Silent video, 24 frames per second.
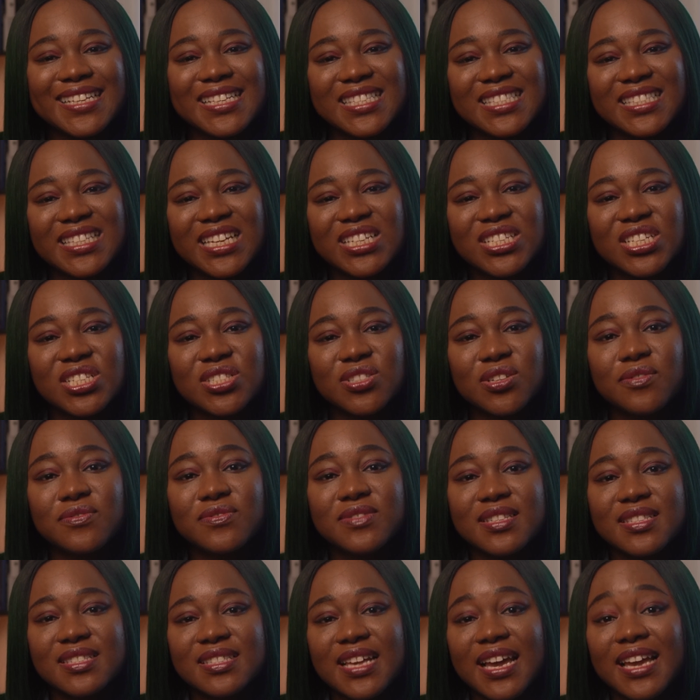stages of
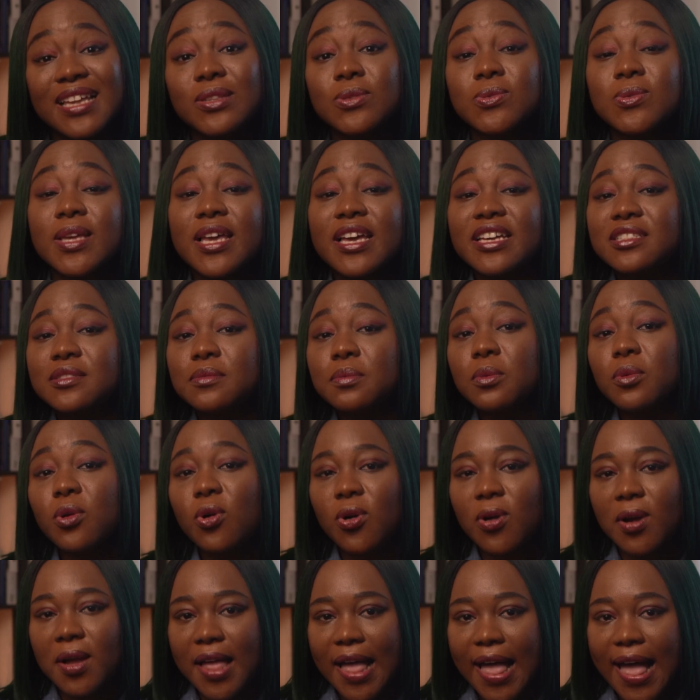design to
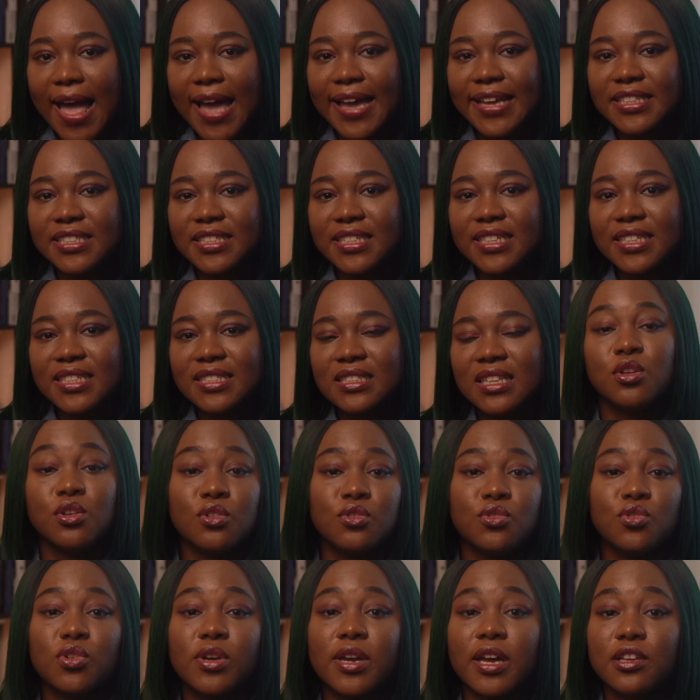explore ideas.
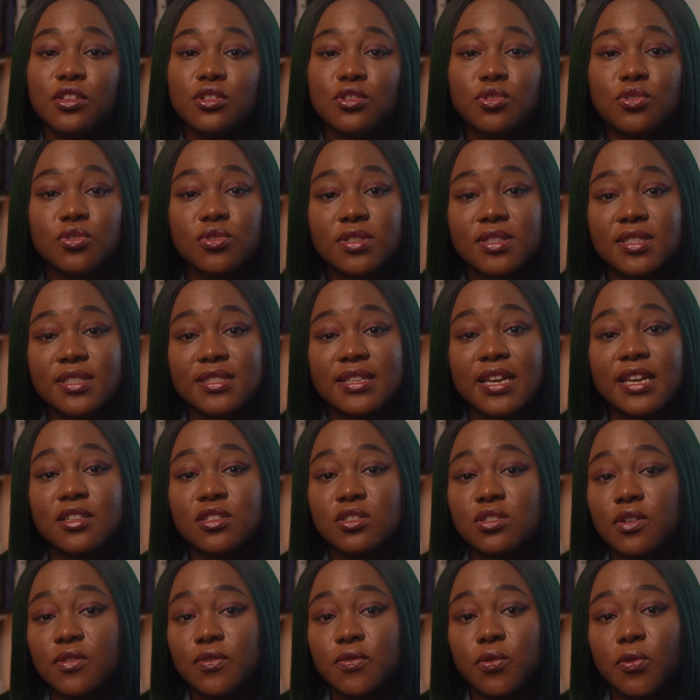You can use design
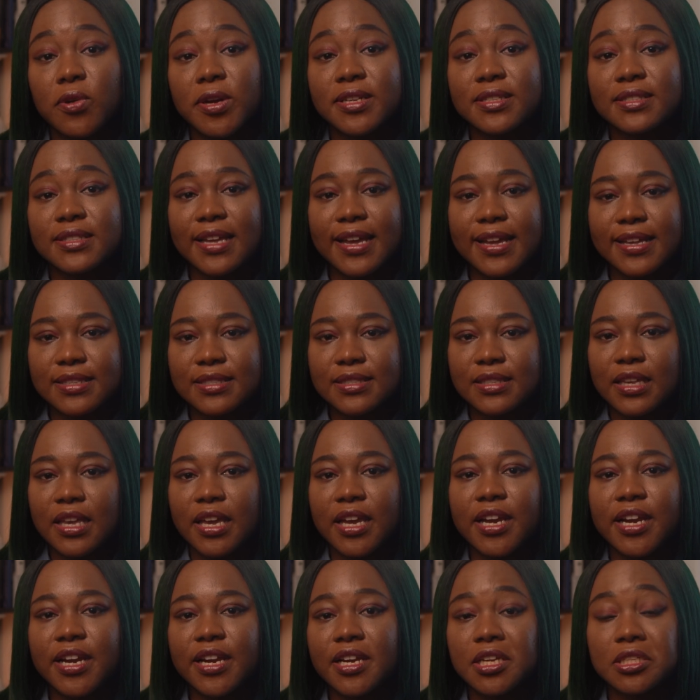softwares like
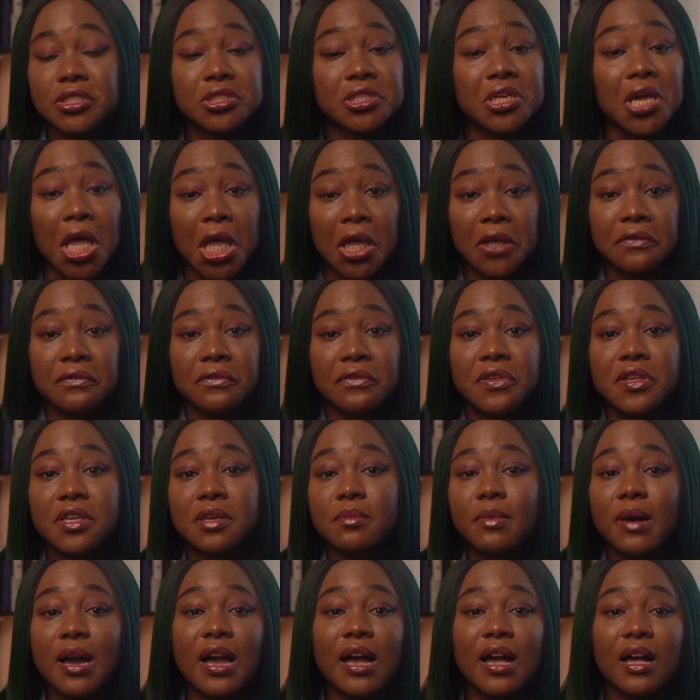Sketch,
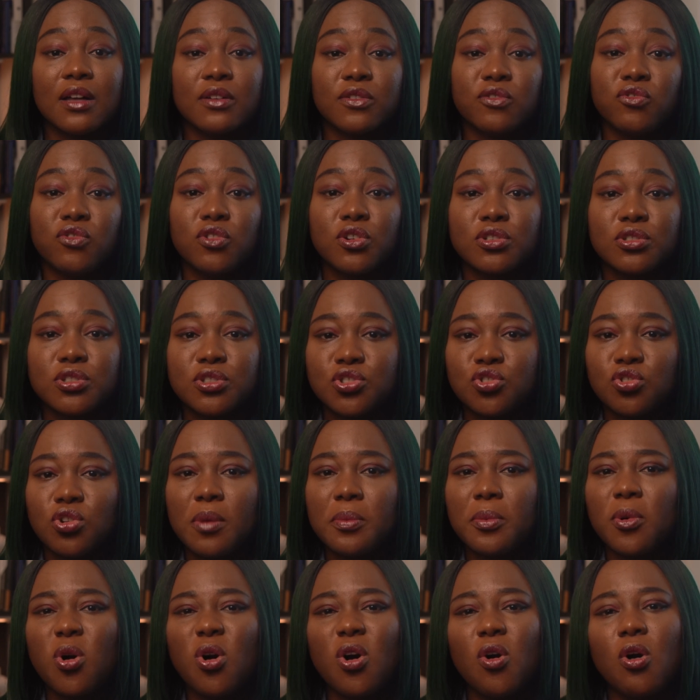Figma, Photoshop,
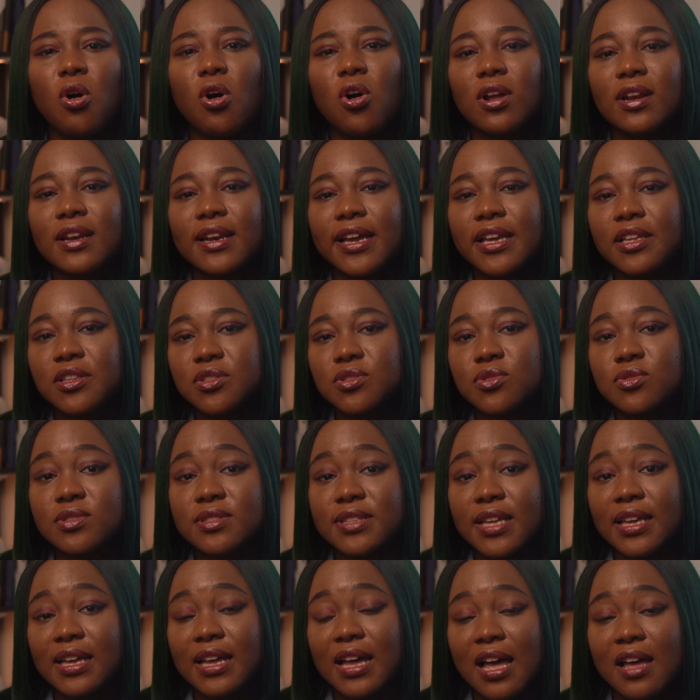or online tools
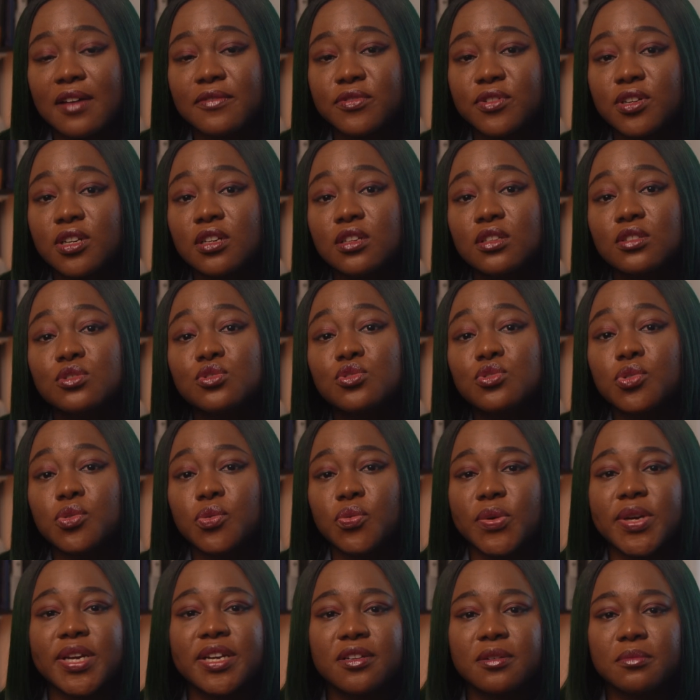like Canva to
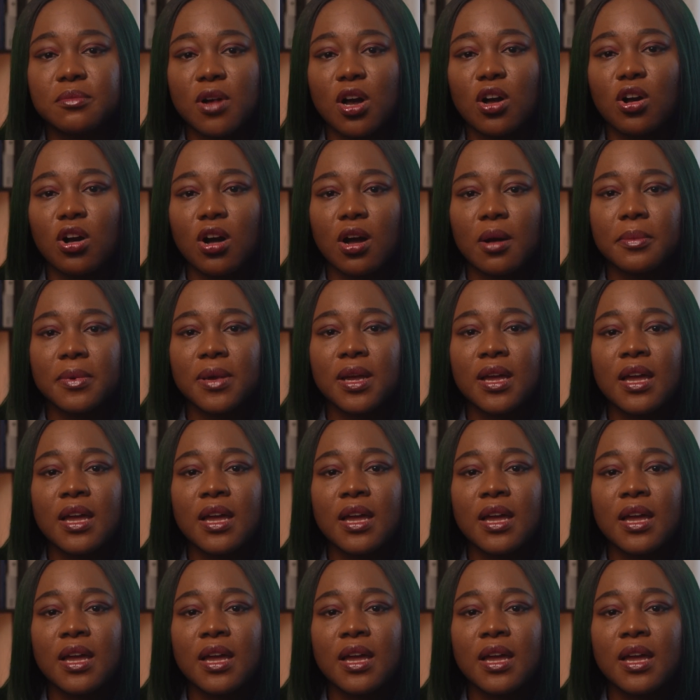create a mockup.